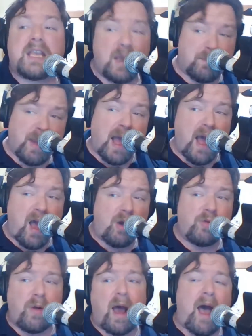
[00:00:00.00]
Keep
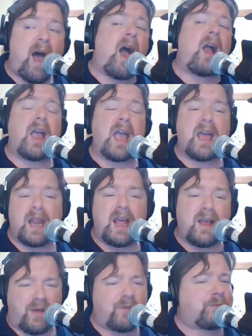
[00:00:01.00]
on rocking
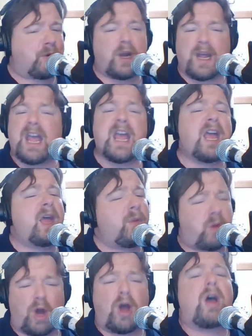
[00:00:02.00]
in the free
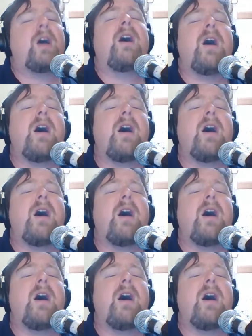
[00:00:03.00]
world.